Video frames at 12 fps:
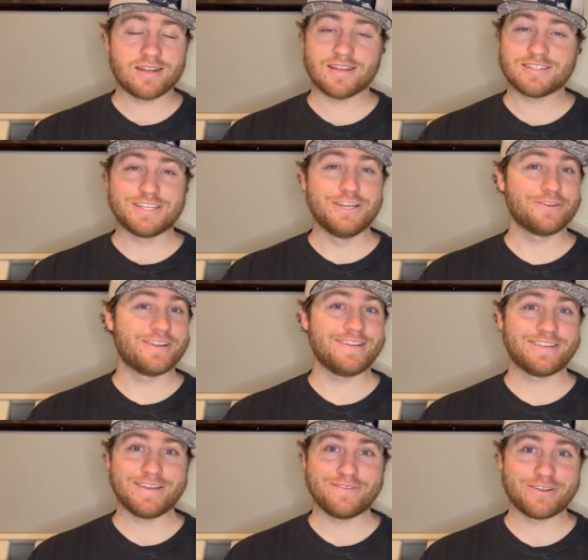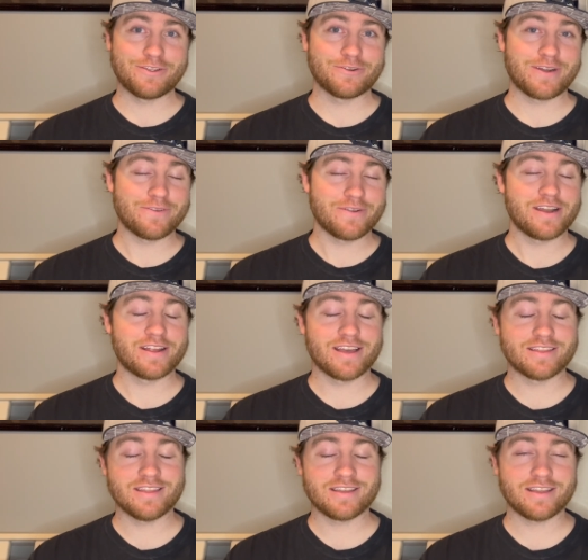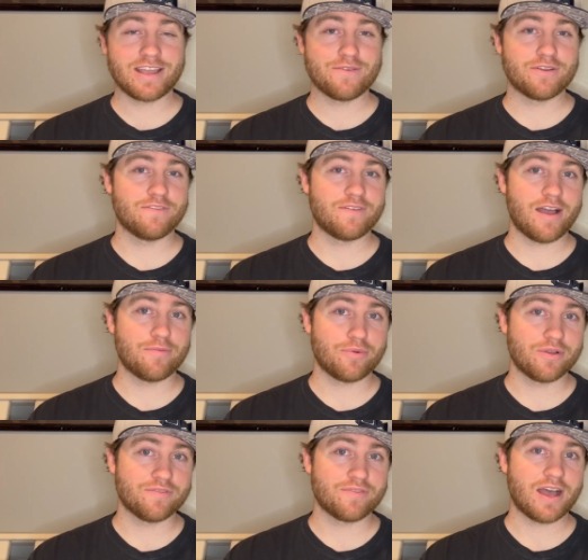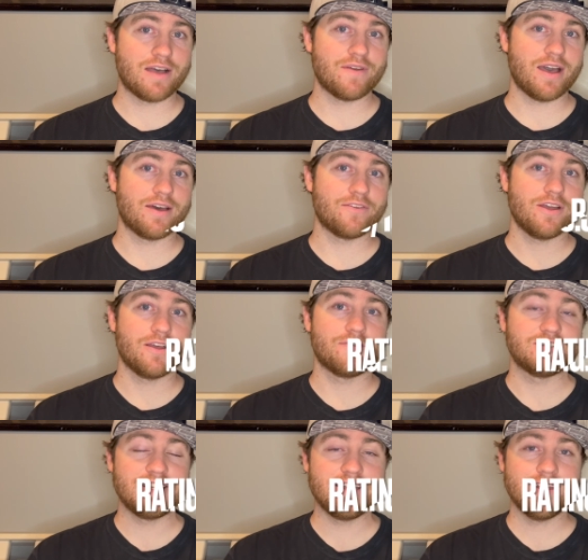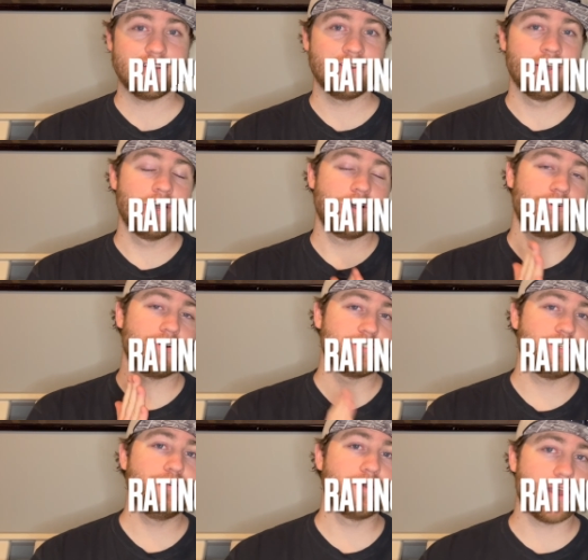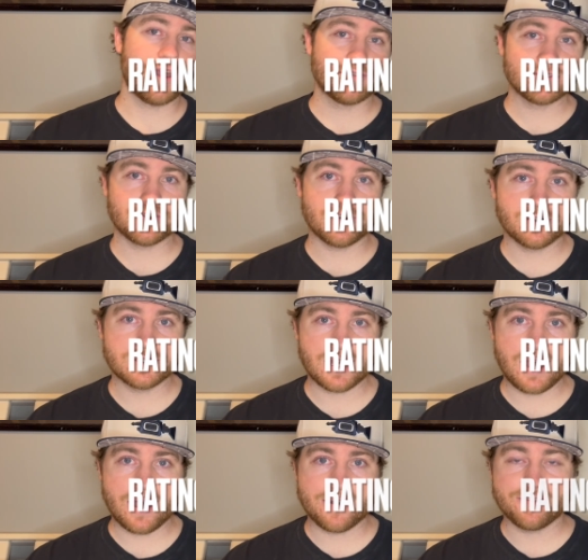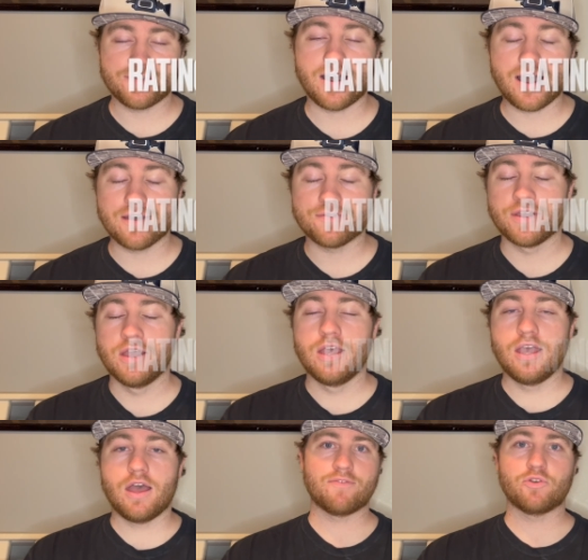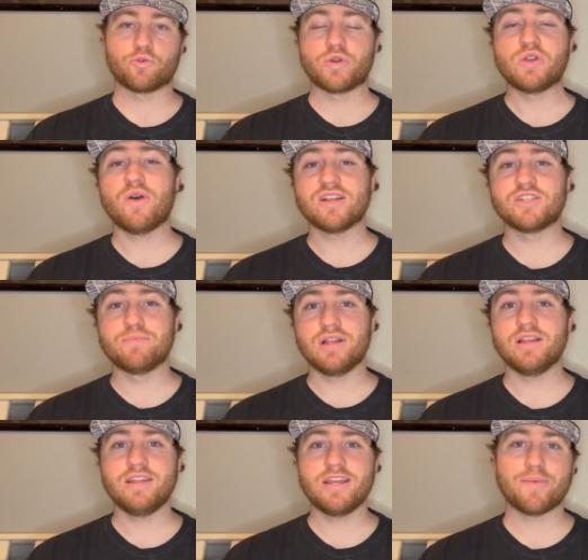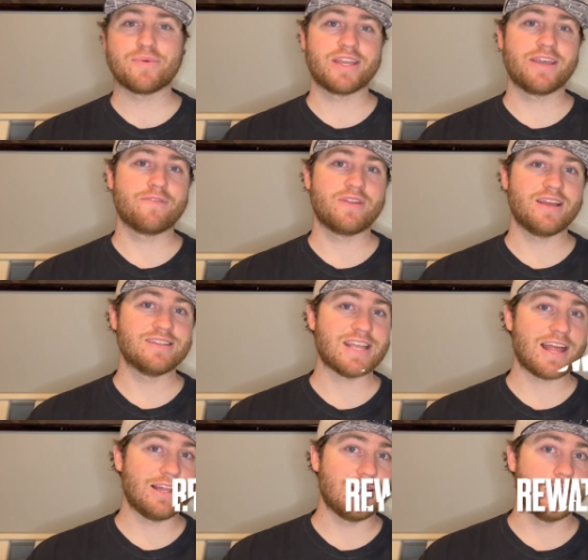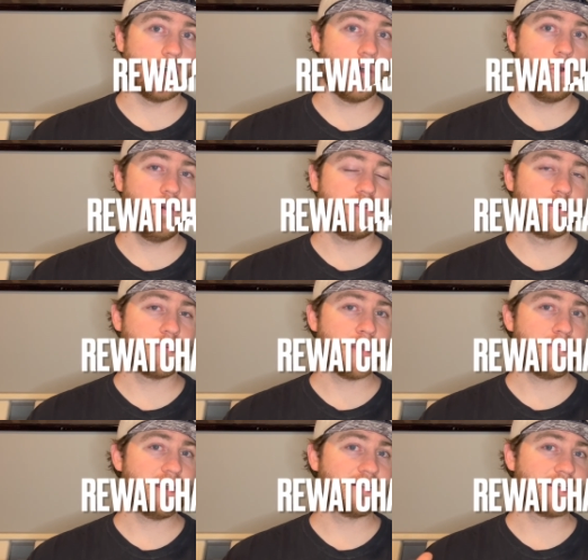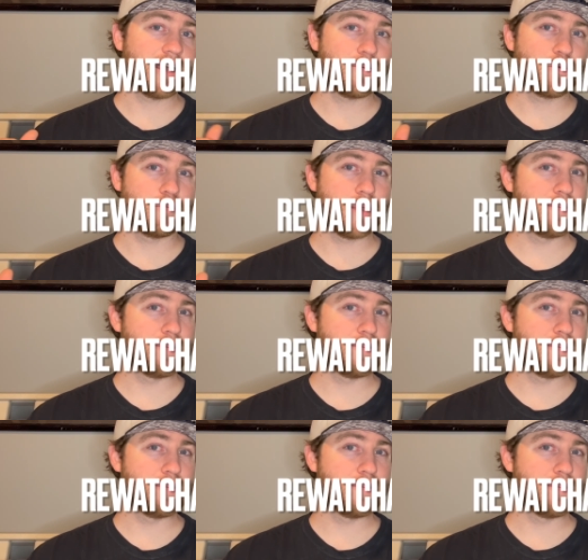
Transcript: still didn't give it a great rating. I think I gave it a 5.5 out of 10 or a 2.5 stars out of 5. Rewatchability, I'm gonna give it as a low. There might be a time when maybe